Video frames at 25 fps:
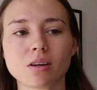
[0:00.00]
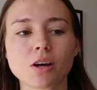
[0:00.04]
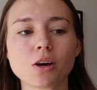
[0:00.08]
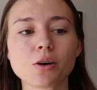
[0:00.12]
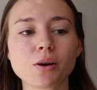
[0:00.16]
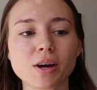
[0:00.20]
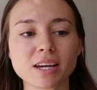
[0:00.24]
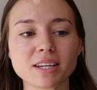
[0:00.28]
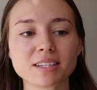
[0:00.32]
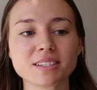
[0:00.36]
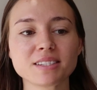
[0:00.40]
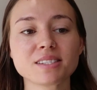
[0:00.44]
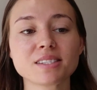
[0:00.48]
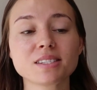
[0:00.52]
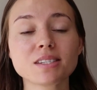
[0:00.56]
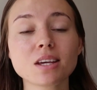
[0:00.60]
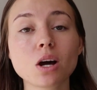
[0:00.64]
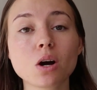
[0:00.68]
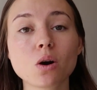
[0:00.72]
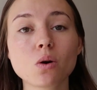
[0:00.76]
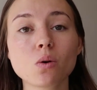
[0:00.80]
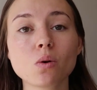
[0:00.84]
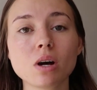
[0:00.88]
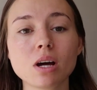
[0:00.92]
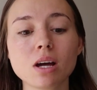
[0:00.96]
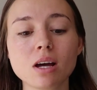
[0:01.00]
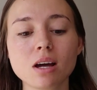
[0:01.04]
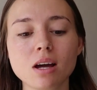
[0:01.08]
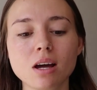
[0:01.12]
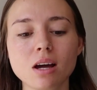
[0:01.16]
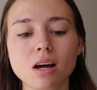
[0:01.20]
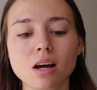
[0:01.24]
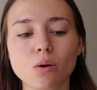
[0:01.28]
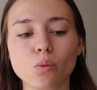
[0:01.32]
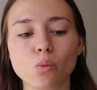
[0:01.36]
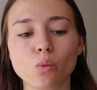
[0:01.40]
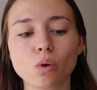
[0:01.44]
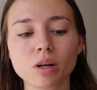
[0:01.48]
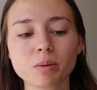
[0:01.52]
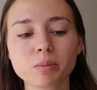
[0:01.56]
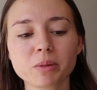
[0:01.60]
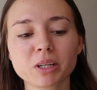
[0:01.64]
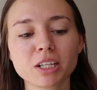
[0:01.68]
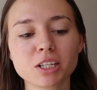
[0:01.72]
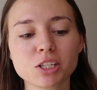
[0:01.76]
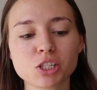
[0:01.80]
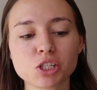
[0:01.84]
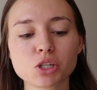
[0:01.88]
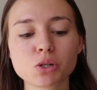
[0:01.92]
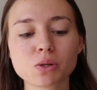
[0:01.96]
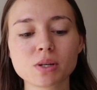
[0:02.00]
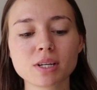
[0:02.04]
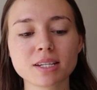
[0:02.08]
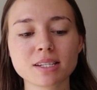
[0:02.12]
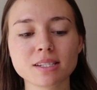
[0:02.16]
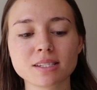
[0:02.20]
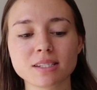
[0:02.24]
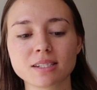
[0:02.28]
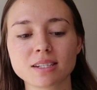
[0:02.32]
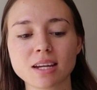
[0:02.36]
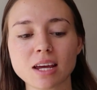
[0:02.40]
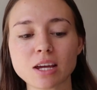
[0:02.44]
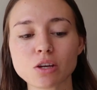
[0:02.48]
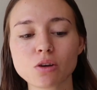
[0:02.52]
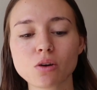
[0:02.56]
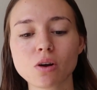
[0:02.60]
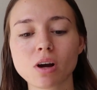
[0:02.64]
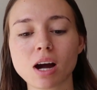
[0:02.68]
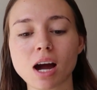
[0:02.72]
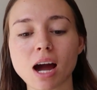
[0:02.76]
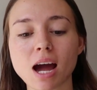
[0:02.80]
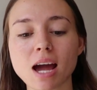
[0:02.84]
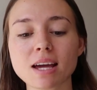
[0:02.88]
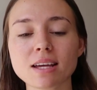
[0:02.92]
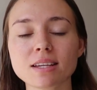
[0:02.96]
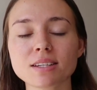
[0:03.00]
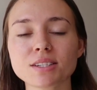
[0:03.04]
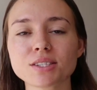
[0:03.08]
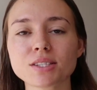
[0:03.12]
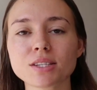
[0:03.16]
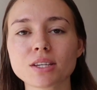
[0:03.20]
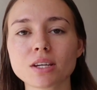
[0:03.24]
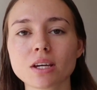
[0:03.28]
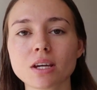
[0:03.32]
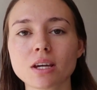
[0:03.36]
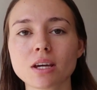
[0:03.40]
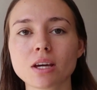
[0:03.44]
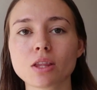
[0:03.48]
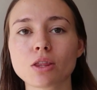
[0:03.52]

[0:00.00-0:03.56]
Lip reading: Okay, so what I'm gonna do is take you guys